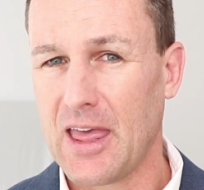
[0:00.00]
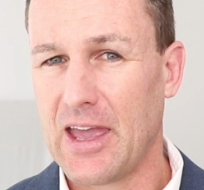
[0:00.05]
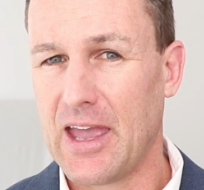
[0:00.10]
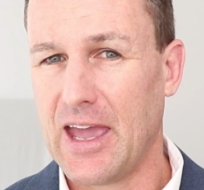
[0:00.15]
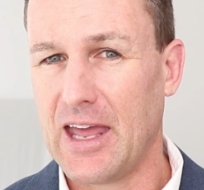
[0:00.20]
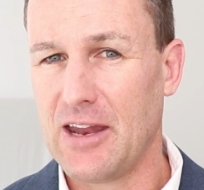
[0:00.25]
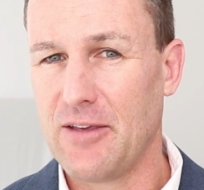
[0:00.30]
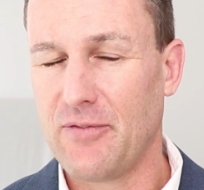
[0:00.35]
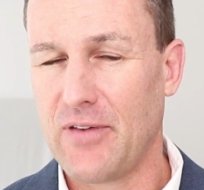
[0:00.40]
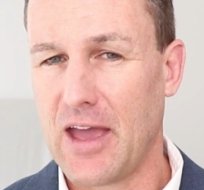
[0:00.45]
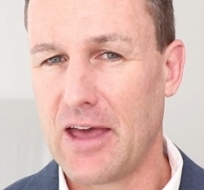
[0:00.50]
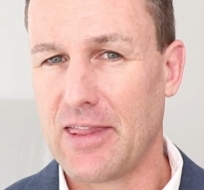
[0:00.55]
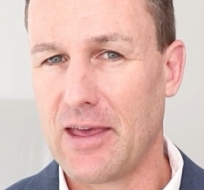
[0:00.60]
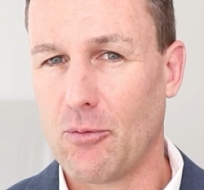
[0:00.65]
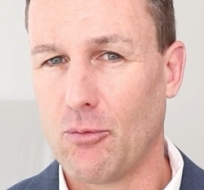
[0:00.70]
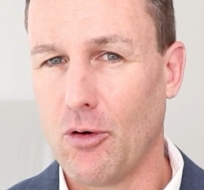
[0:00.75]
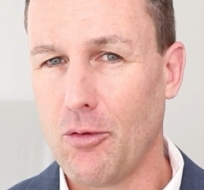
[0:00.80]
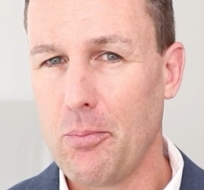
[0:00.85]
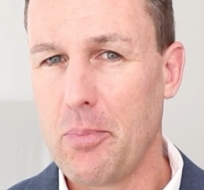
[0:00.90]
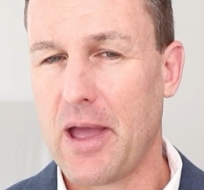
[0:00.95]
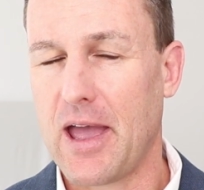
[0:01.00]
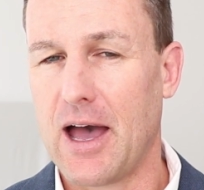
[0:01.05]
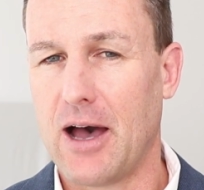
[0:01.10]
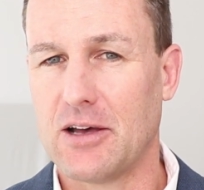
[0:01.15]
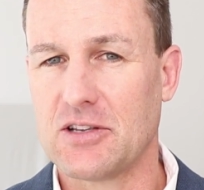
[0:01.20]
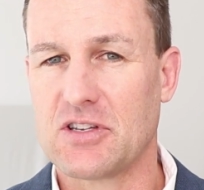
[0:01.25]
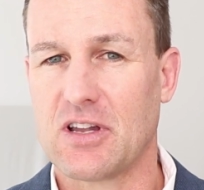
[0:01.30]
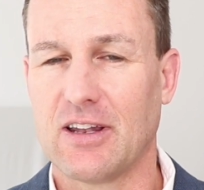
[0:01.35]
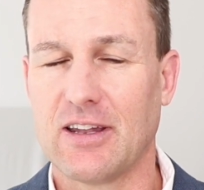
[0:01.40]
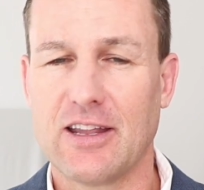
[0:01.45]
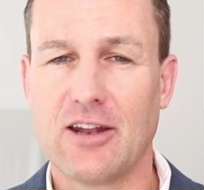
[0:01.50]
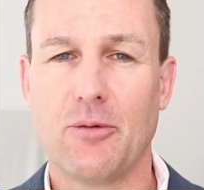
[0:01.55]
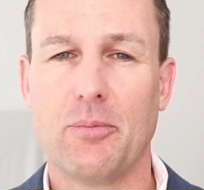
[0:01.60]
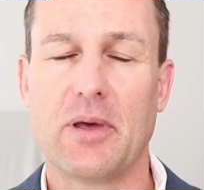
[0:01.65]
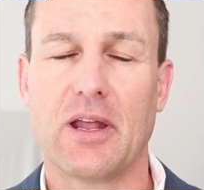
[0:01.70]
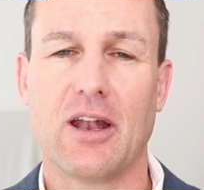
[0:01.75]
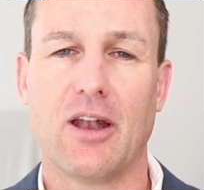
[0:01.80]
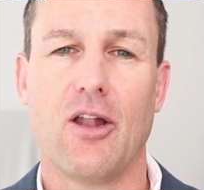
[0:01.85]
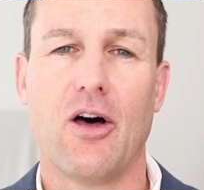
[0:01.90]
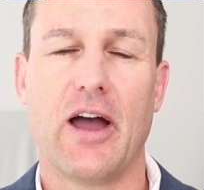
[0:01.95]
And he found that willpower is a little
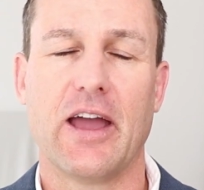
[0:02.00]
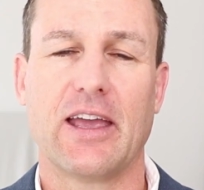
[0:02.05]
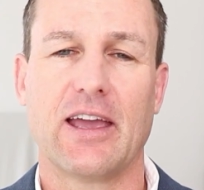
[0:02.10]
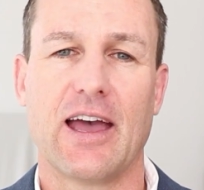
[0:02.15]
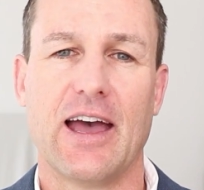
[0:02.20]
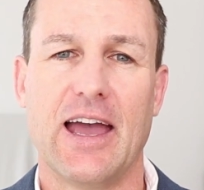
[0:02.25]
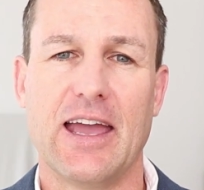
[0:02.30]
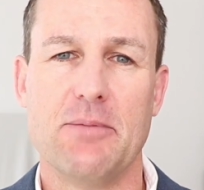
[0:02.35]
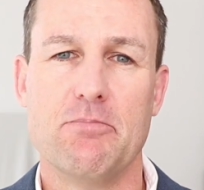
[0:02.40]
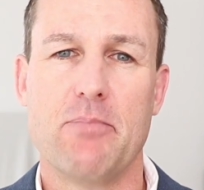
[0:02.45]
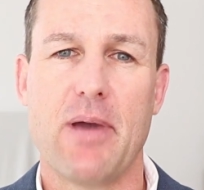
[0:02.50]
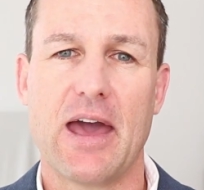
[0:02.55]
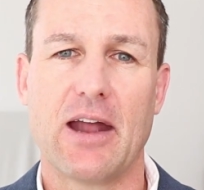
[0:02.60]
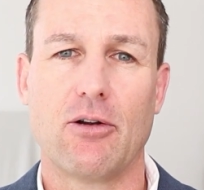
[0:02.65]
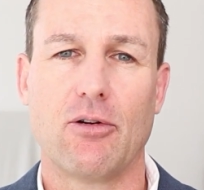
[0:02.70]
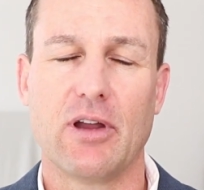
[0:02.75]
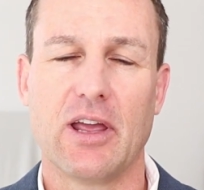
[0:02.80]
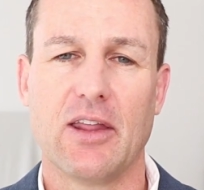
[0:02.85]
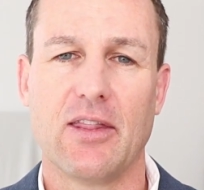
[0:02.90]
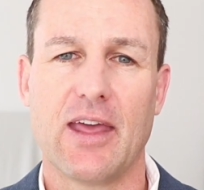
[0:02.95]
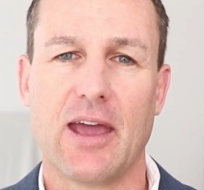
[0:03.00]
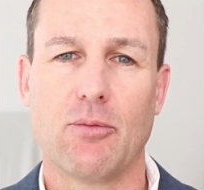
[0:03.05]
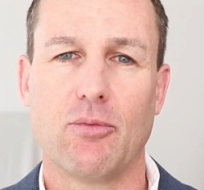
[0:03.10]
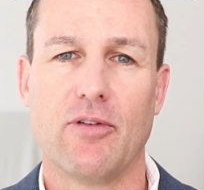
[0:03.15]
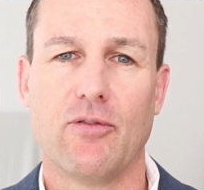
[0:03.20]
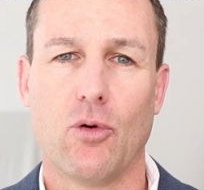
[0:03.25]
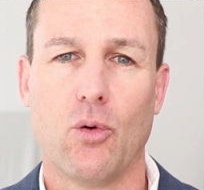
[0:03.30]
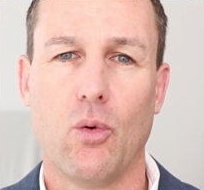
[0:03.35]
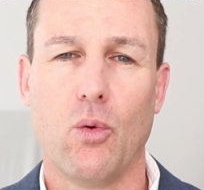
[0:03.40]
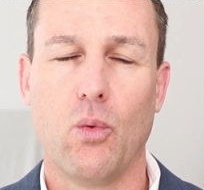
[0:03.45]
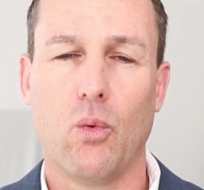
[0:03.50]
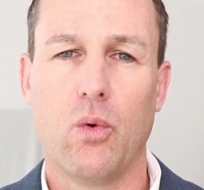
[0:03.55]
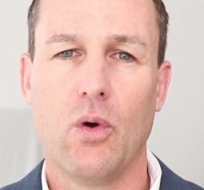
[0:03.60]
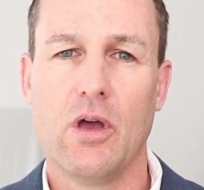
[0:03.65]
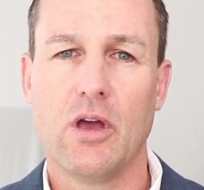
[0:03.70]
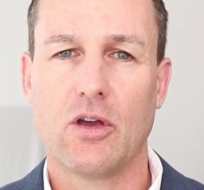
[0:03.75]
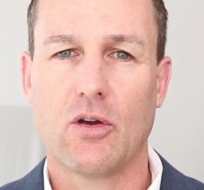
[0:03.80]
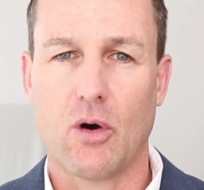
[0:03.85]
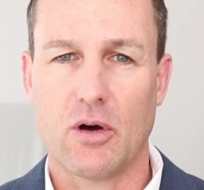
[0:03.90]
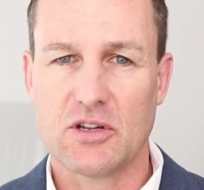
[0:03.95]
bit like a battery in that we've all
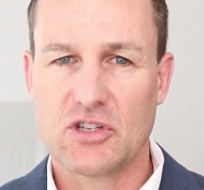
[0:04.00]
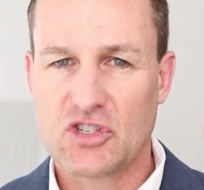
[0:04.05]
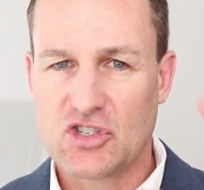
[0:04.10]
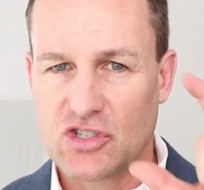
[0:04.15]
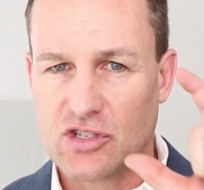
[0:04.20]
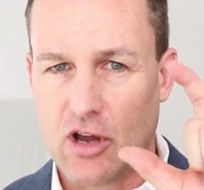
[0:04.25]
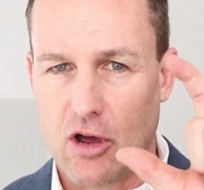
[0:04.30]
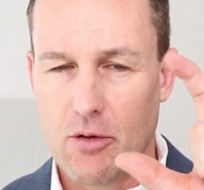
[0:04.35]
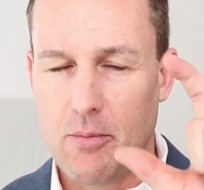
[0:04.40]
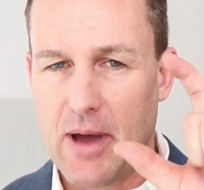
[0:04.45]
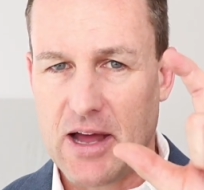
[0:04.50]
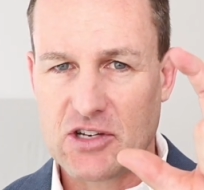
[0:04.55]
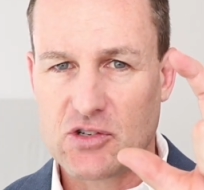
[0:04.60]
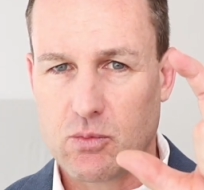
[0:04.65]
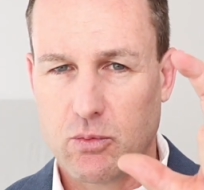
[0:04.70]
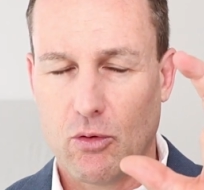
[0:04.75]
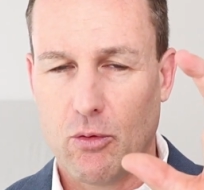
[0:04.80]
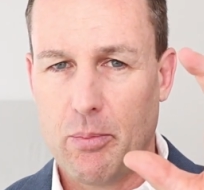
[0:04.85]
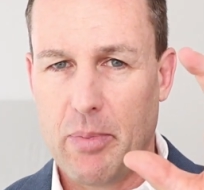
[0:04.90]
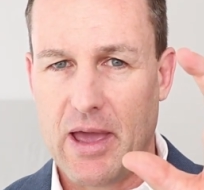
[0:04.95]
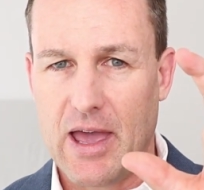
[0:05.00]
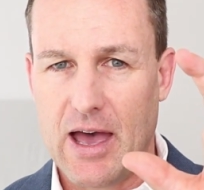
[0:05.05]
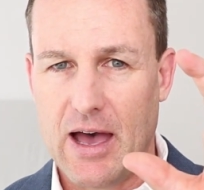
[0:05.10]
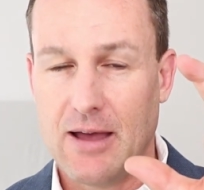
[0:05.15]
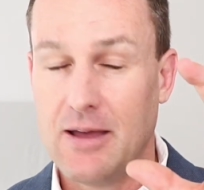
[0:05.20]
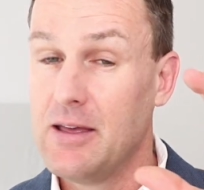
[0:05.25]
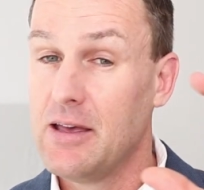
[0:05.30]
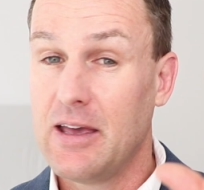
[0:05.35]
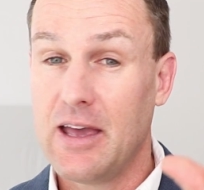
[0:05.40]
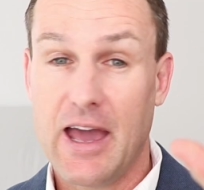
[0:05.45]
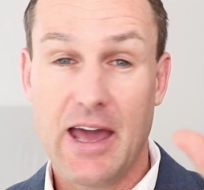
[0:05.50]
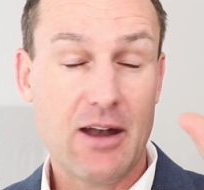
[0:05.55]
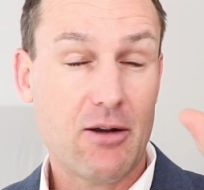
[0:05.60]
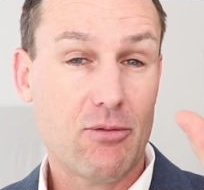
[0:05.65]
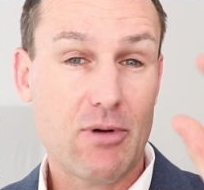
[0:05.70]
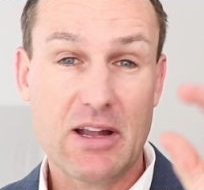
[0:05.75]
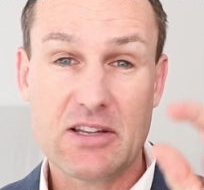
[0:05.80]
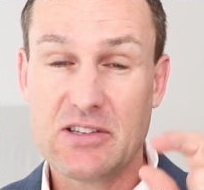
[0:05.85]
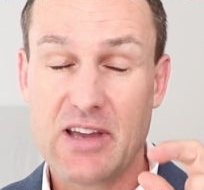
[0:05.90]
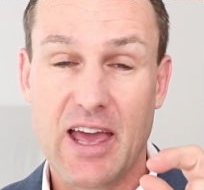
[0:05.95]
got so much willpower and
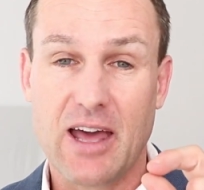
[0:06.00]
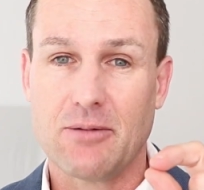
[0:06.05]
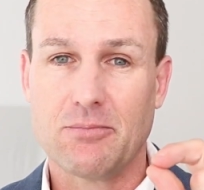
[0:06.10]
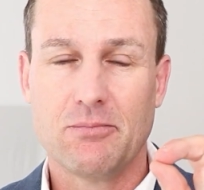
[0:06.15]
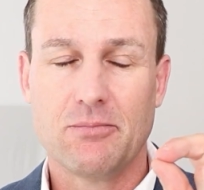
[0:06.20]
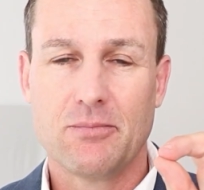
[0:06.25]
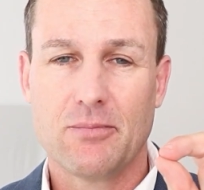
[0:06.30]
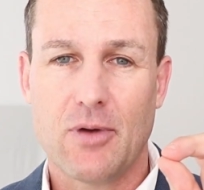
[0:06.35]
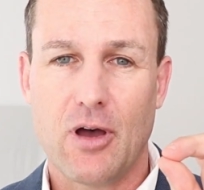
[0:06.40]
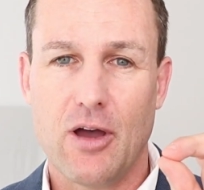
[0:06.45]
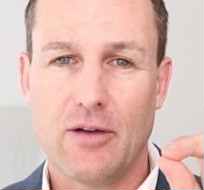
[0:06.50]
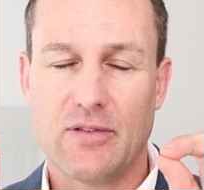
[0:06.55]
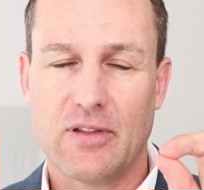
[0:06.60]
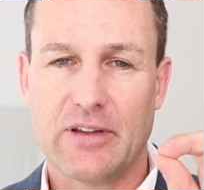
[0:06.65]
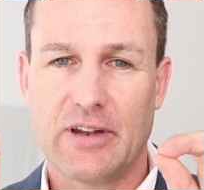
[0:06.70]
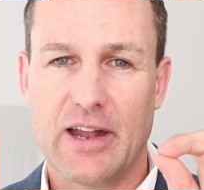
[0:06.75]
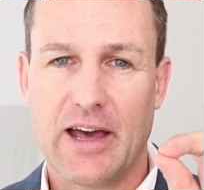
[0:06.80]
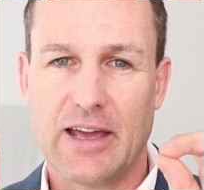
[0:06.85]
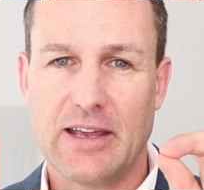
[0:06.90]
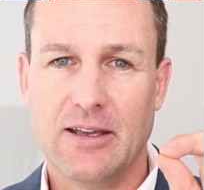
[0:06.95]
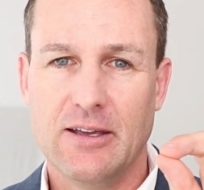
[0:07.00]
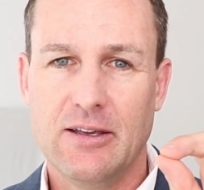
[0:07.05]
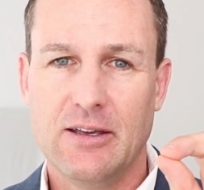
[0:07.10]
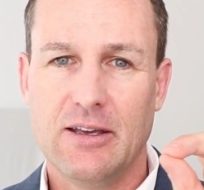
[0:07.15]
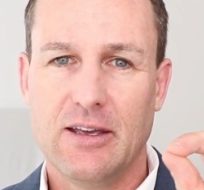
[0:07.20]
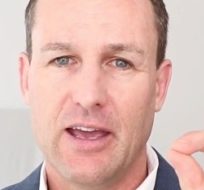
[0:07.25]
it runs out over the day.